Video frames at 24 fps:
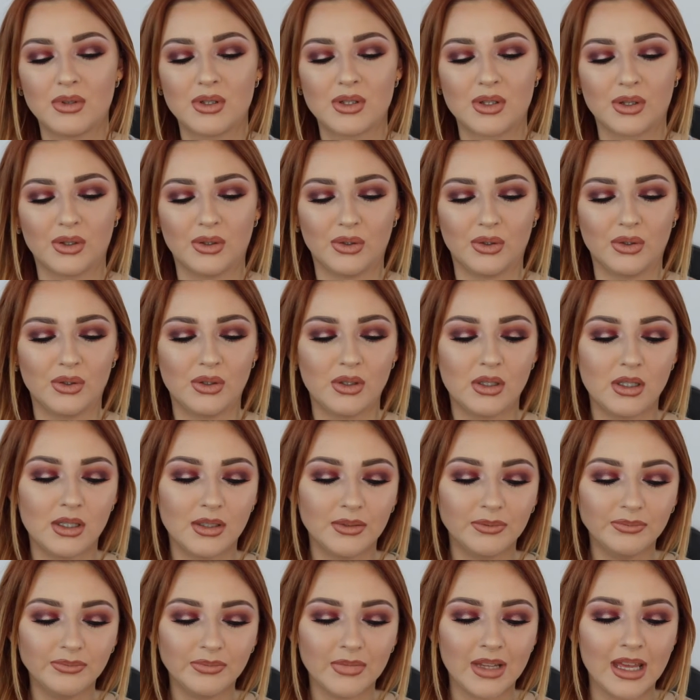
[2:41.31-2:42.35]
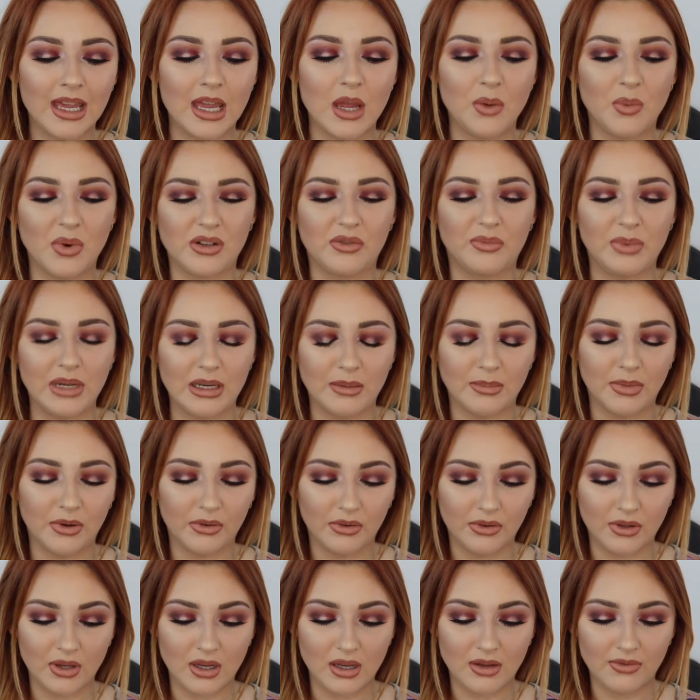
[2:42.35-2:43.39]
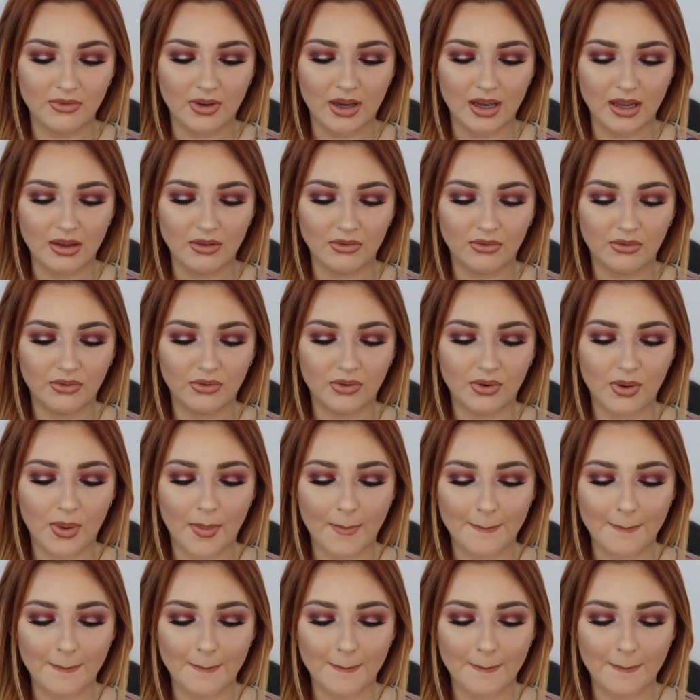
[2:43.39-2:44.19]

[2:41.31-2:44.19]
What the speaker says: so it would have been about 35.